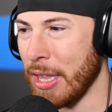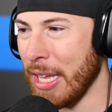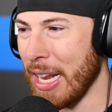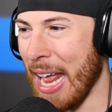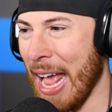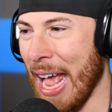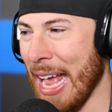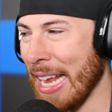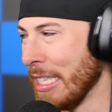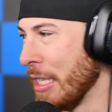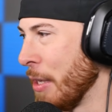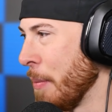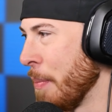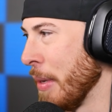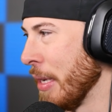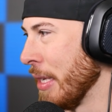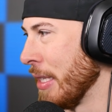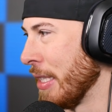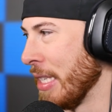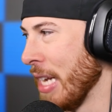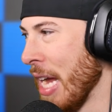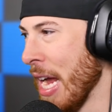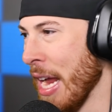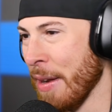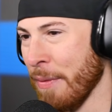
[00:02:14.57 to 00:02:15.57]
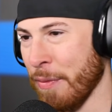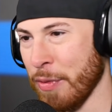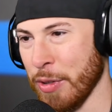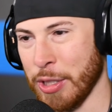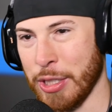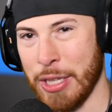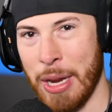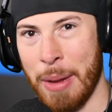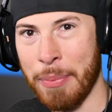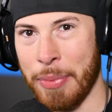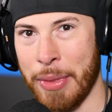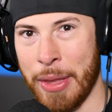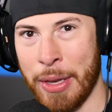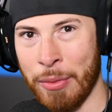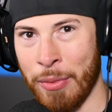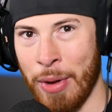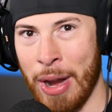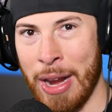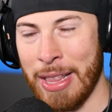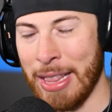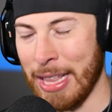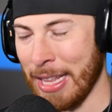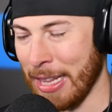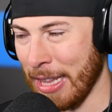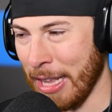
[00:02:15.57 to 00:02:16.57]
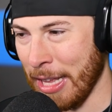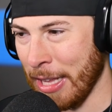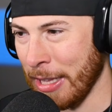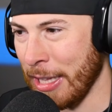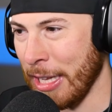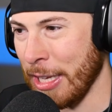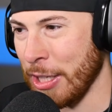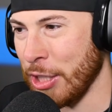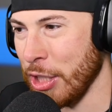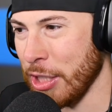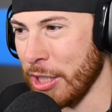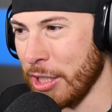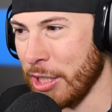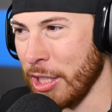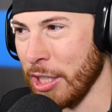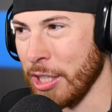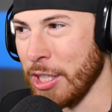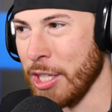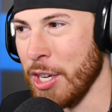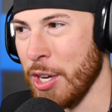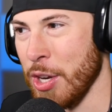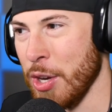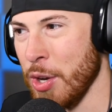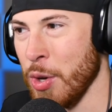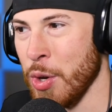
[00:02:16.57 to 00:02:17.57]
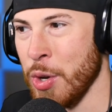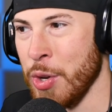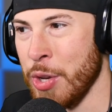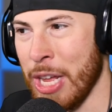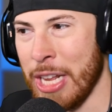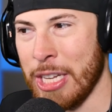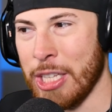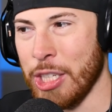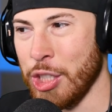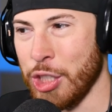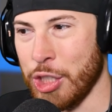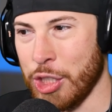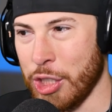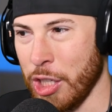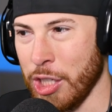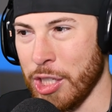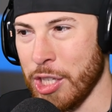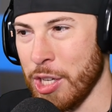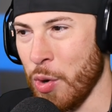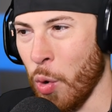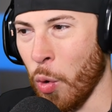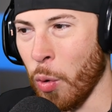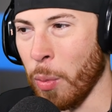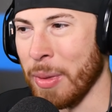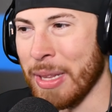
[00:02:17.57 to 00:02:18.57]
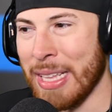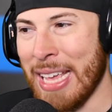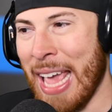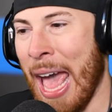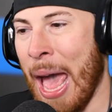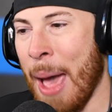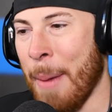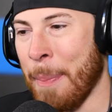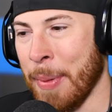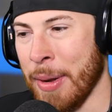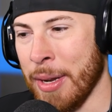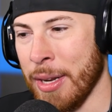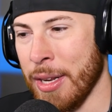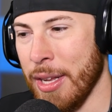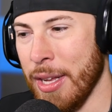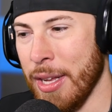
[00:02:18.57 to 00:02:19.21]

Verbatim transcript: that has to be a sign for something, right? That, that just doesn't, that just doesn't normally happen.